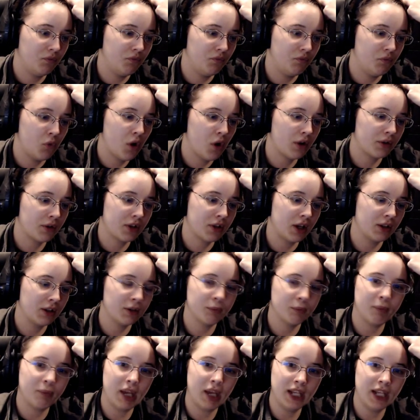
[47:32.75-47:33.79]

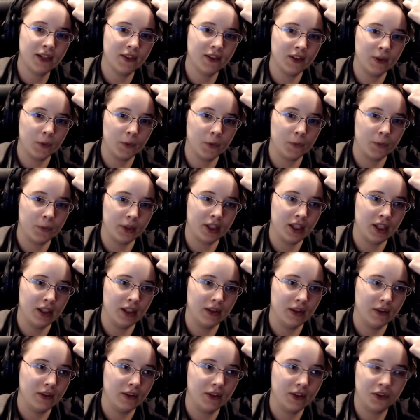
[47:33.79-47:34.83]
watercolor painting is for
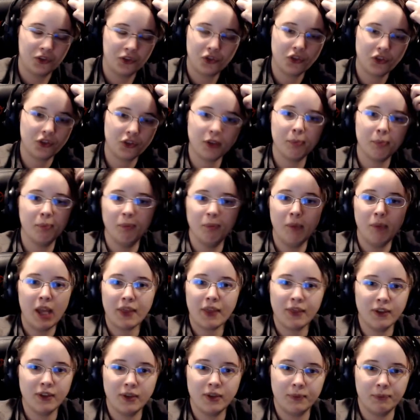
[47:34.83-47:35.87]
kids. It's just a
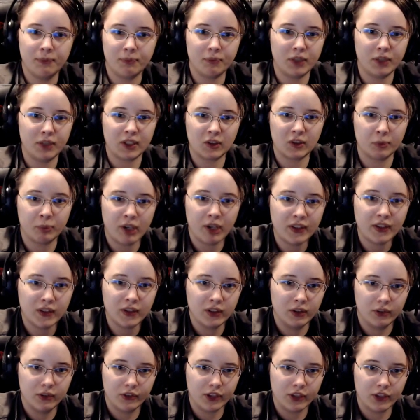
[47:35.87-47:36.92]
method of
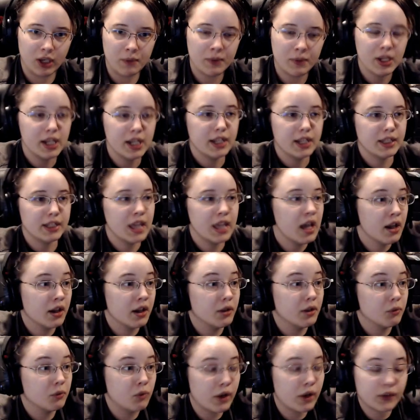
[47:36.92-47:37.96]
expressing yourself.
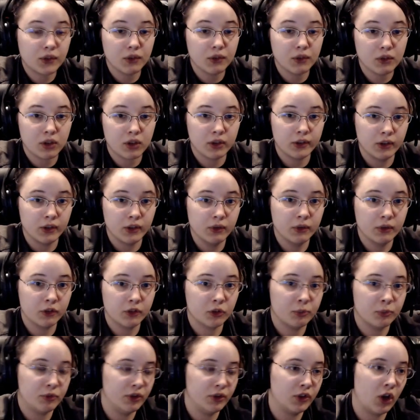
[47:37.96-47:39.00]
Yeah, Western cartoons are
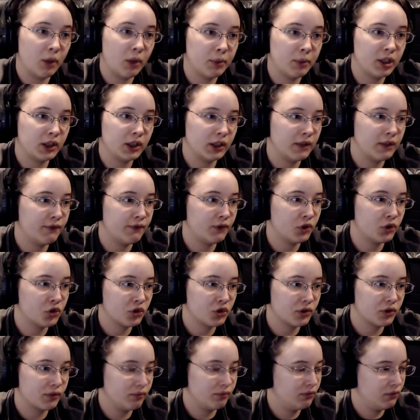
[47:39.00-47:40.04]
predominantly for
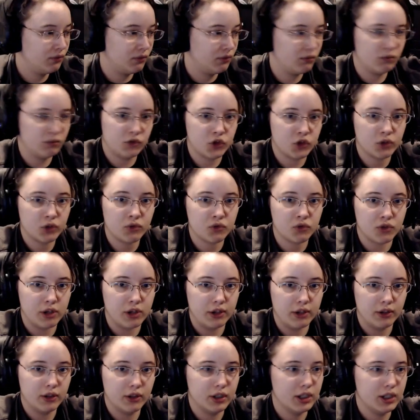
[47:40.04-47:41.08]

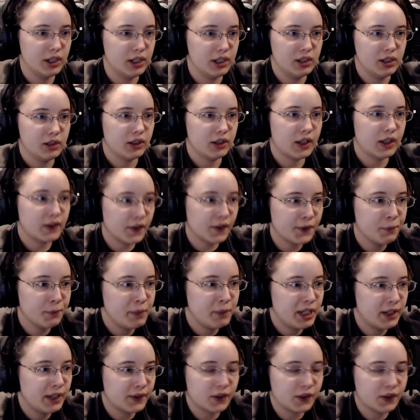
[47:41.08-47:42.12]
children. That doesn't
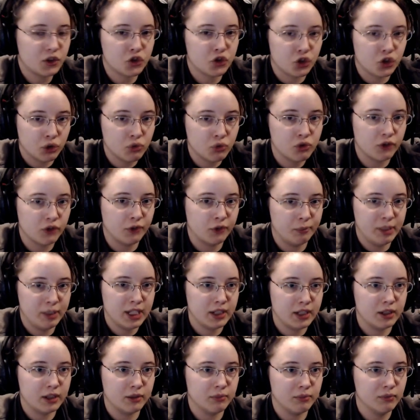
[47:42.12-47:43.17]
mean it's a children's
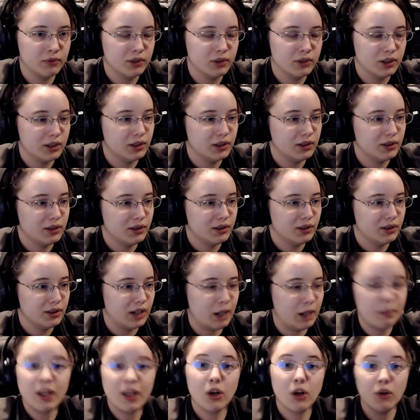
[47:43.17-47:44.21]
medium.
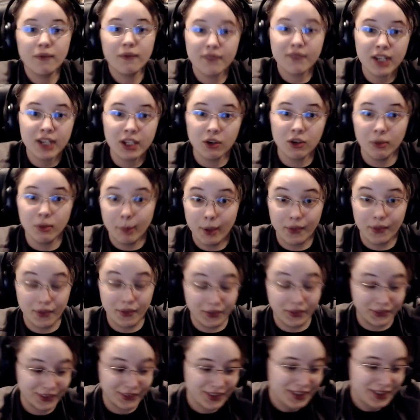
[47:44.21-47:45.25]
I made a whole video about
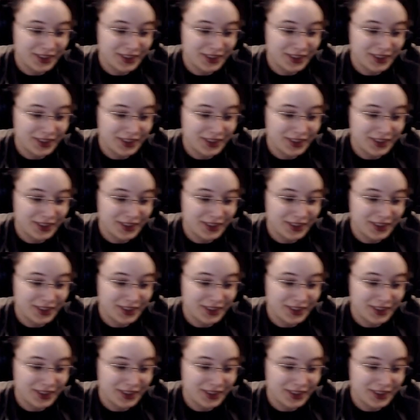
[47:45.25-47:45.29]
this.